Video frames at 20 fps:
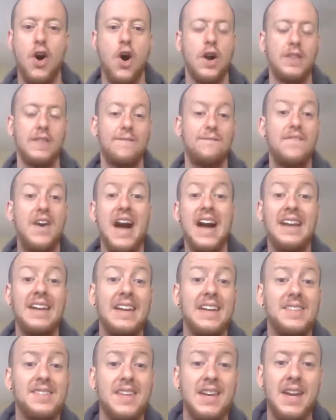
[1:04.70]
are the
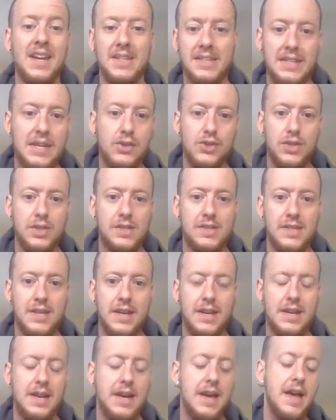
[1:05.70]
financing
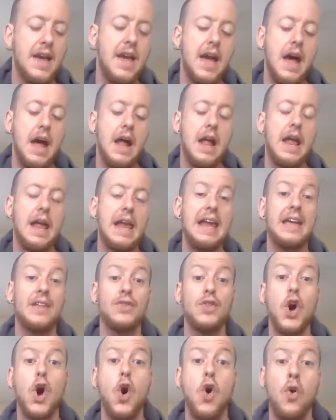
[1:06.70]
contingency
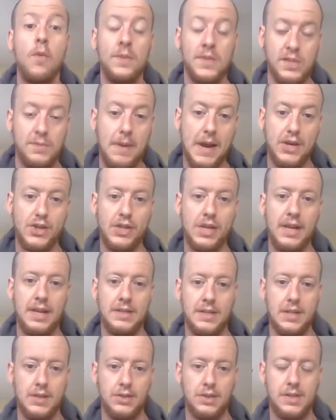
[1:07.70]
and the home inspection
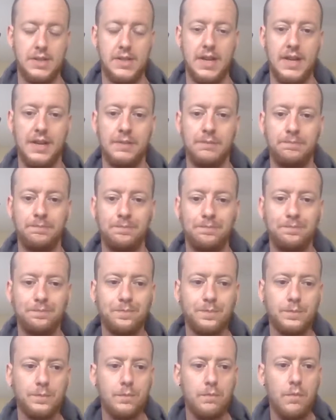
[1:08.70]
contingency.
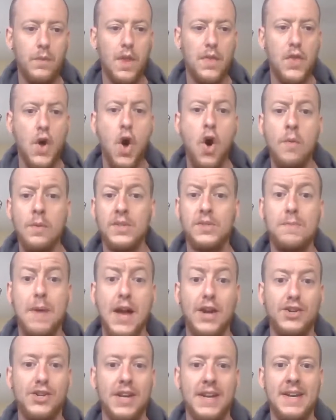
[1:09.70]
The home
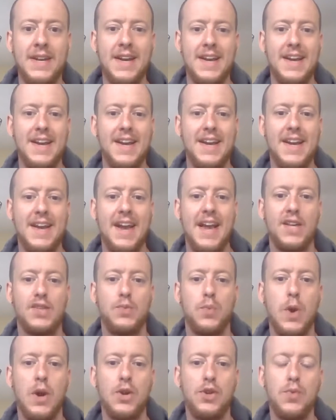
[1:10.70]
inspection
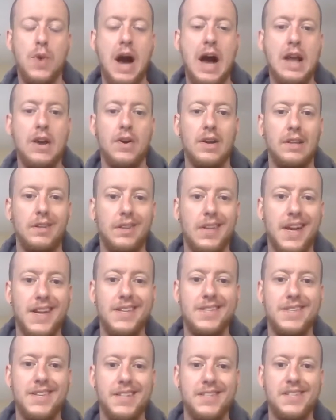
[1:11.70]
is where you hire a
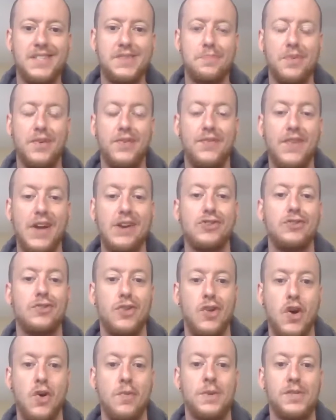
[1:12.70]
licensed
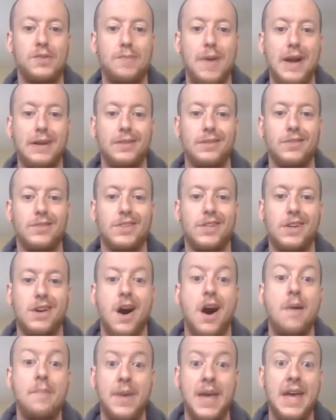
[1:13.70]
professional home inspector to
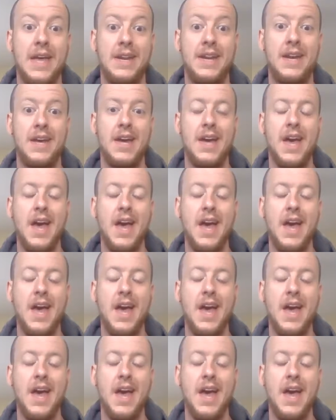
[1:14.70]
come in,